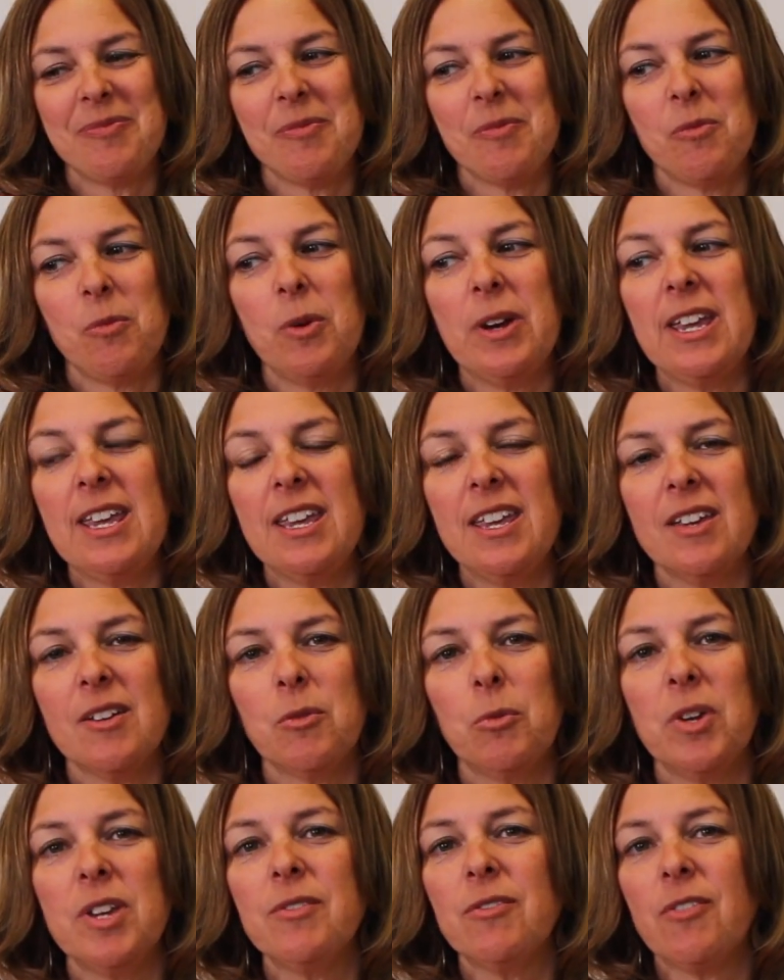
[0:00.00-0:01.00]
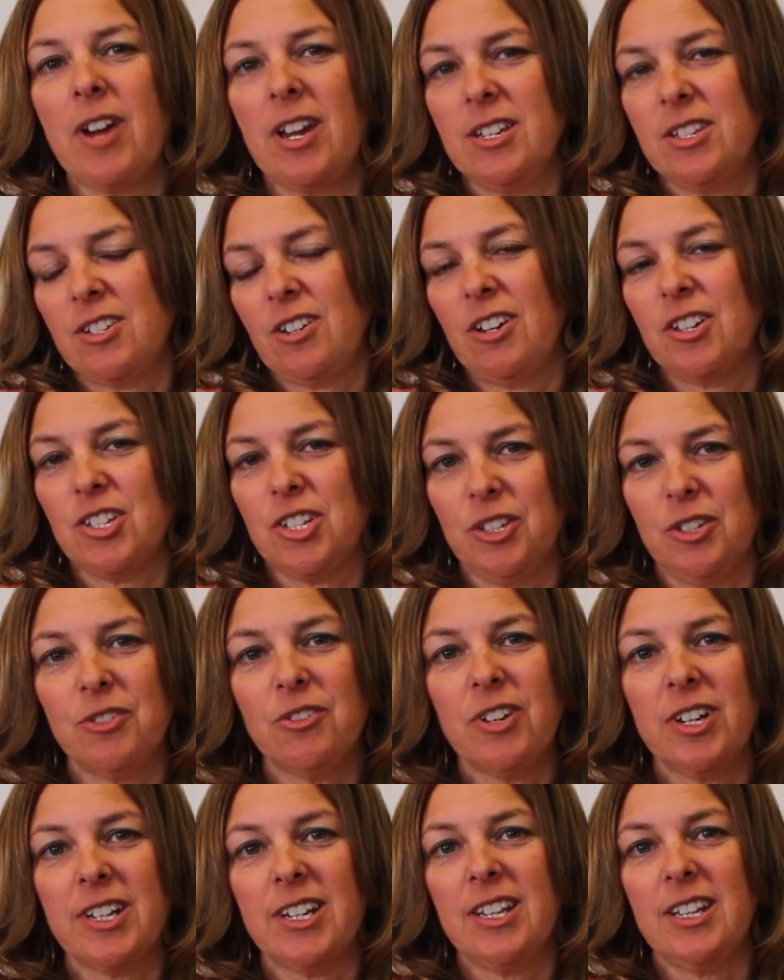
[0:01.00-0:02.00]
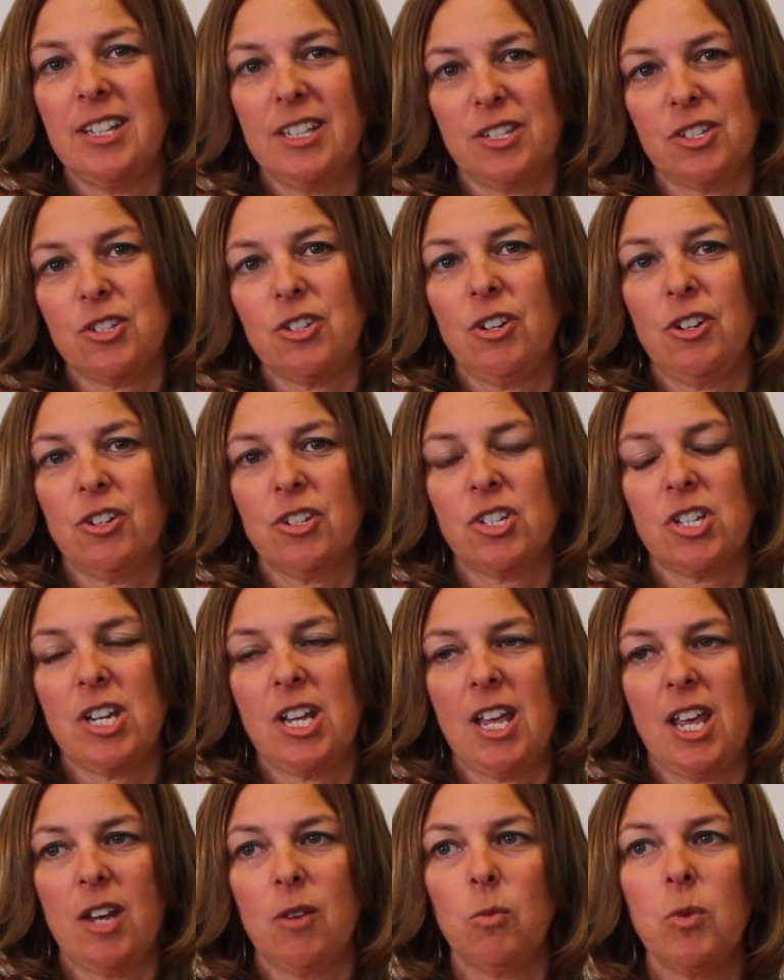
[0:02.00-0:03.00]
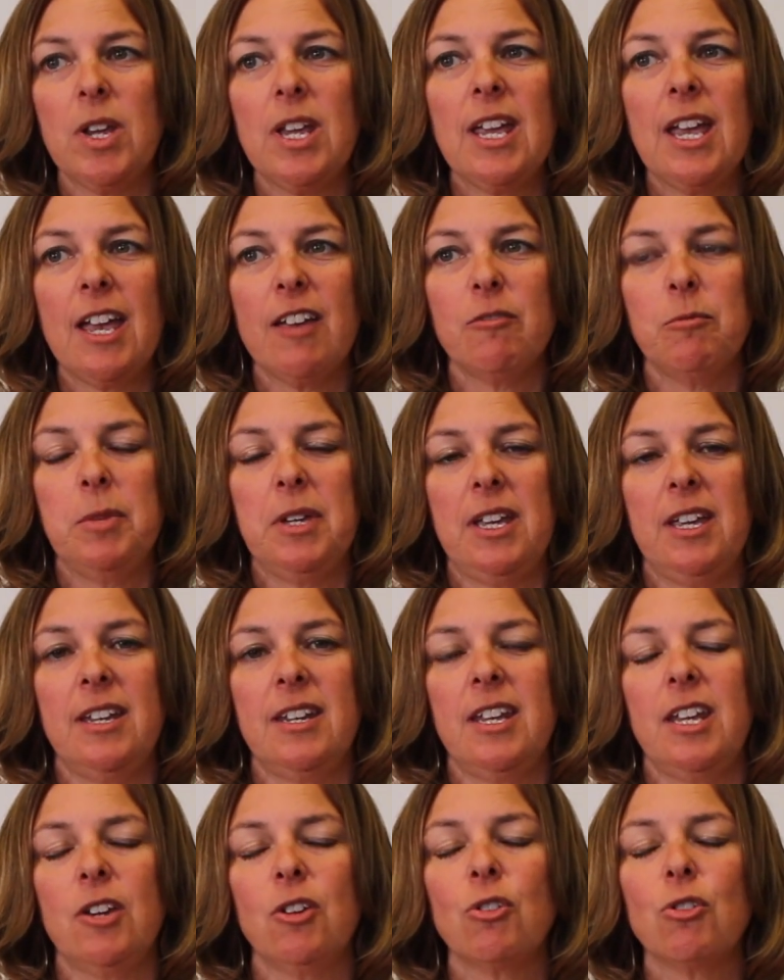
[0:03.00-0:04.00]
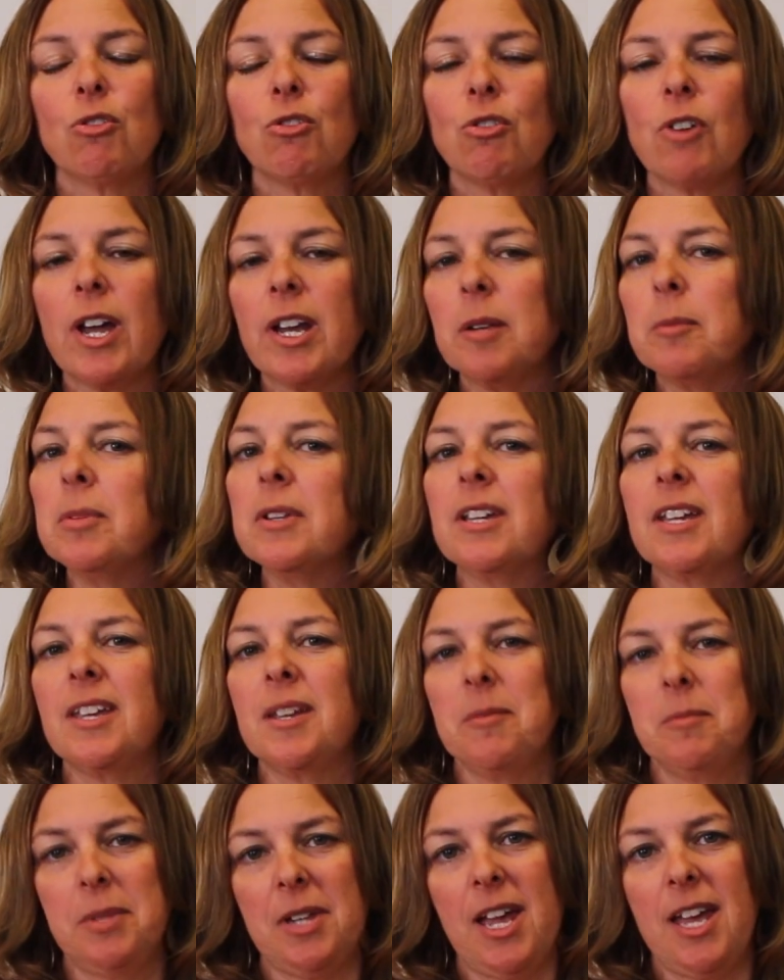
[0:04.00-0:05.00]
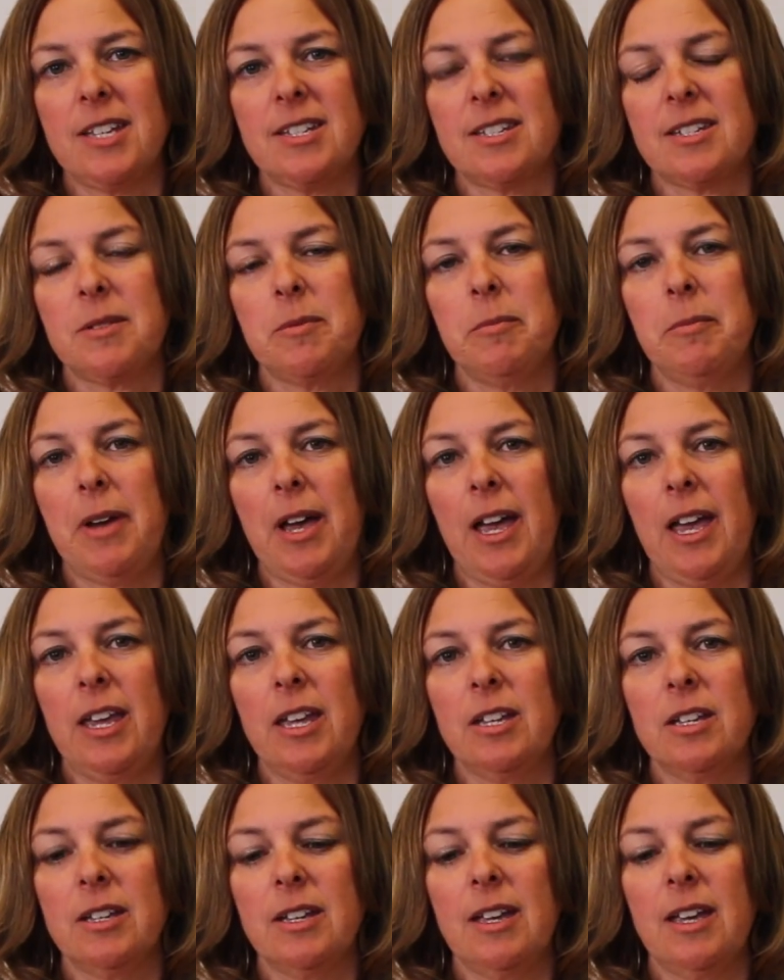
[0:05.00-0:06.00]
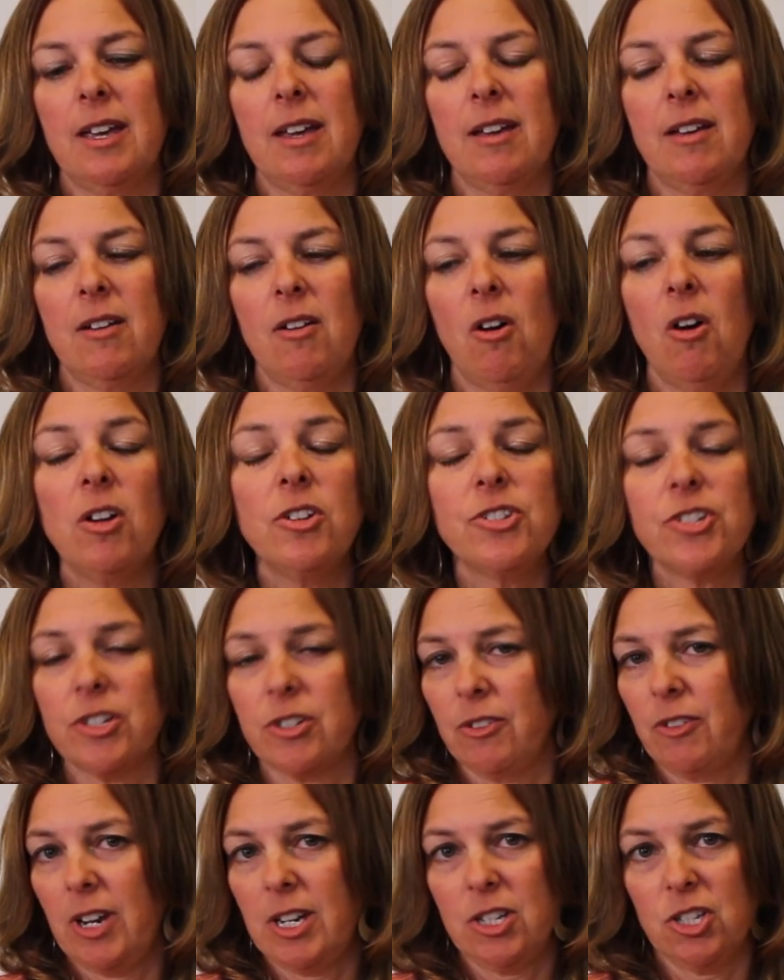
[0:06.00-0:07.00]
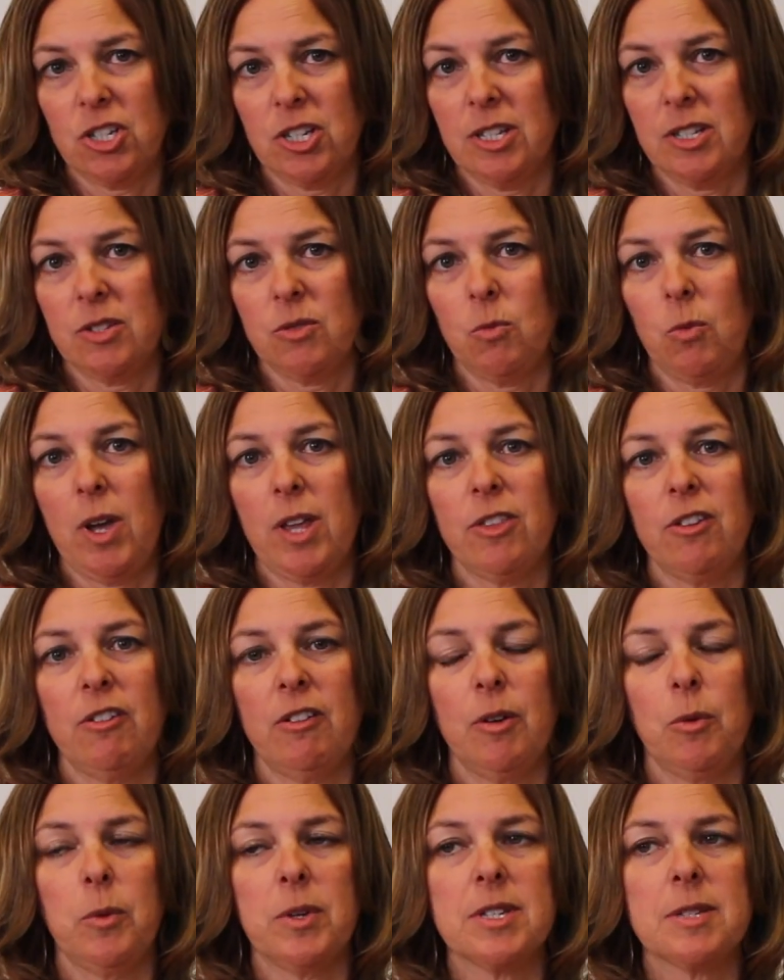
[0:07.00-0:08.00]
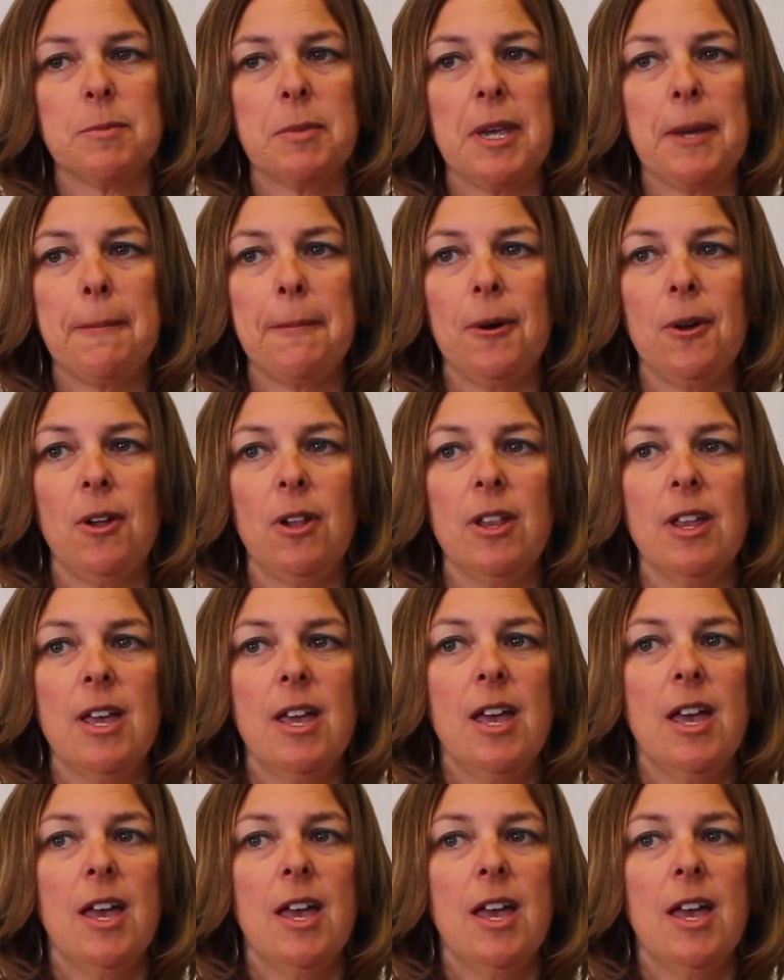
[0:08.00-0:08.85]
We've raised our children in this church, and we have been incredibly blessed by all generations, whether it was people